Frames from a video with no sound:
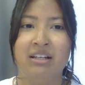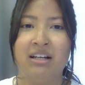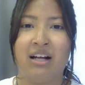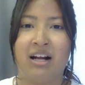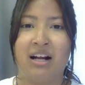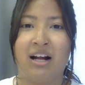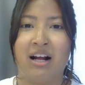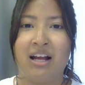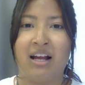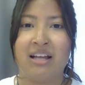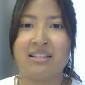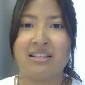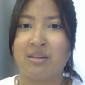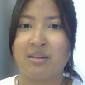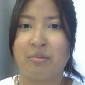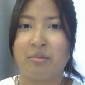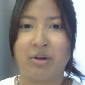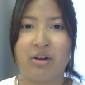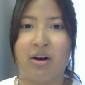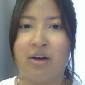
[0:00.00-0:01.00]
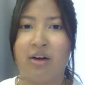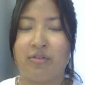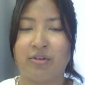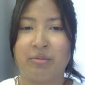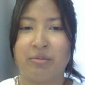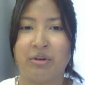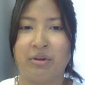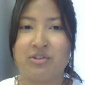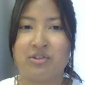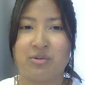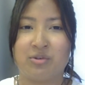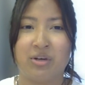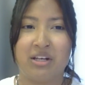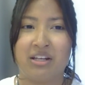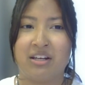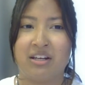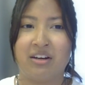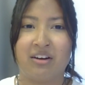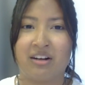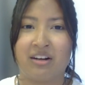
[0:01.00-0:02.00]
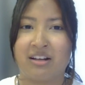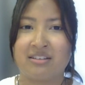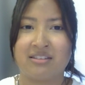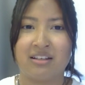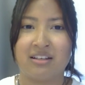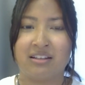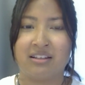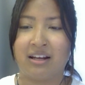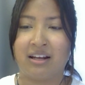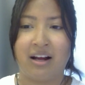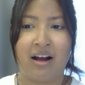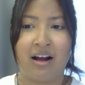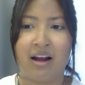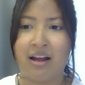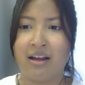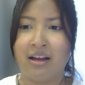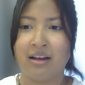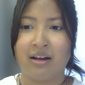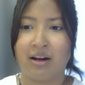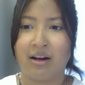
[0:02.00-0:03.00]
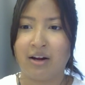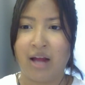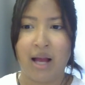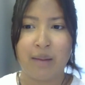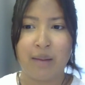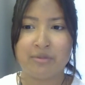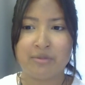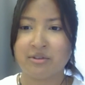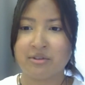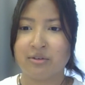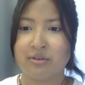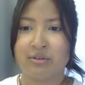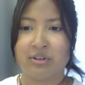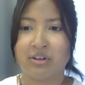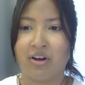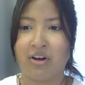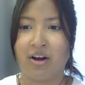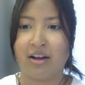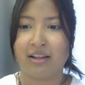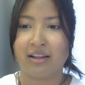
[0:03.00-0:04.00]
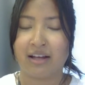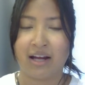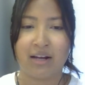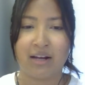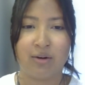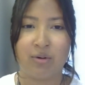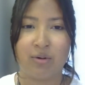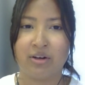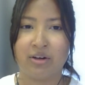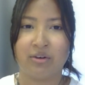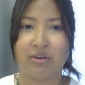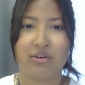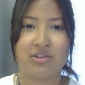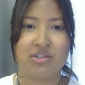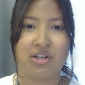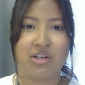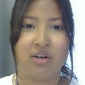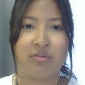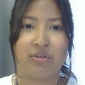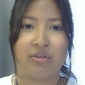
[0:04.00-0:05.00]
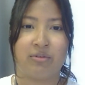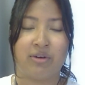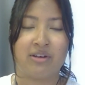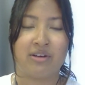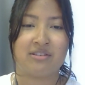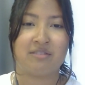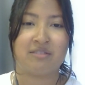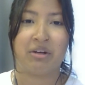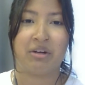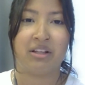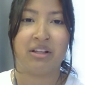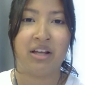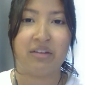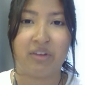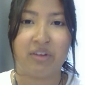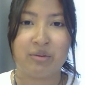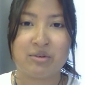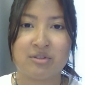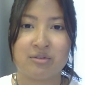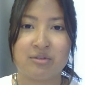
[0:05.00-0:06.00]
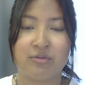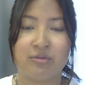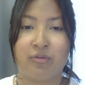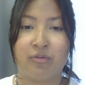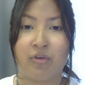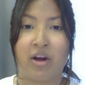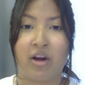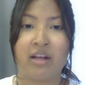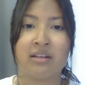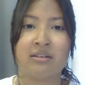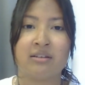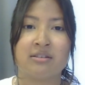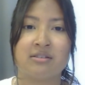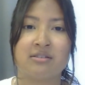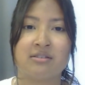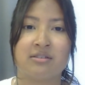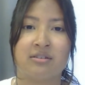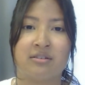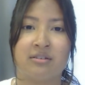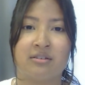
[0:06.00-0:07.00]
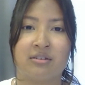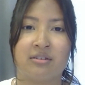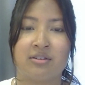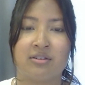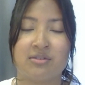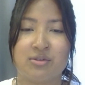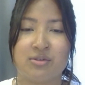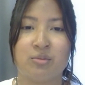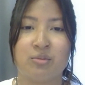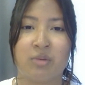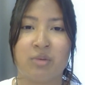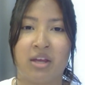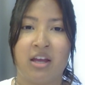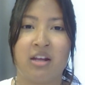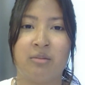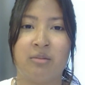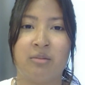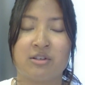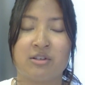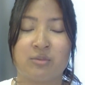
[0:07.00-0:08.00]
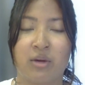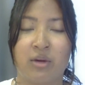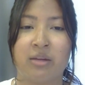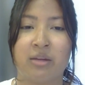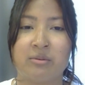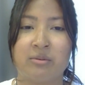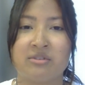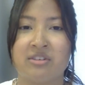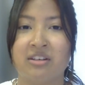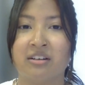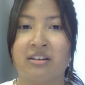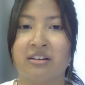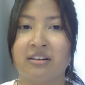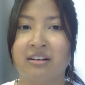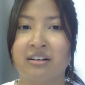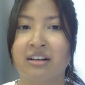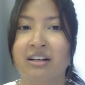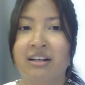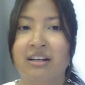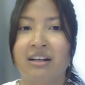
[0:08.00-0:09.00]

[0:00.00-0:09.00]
And somebody offered me a joint here. And I said, I are absolutely not. I don't want to go to jail for the rest of my life. I was so frightened to consume cannabis while I was here.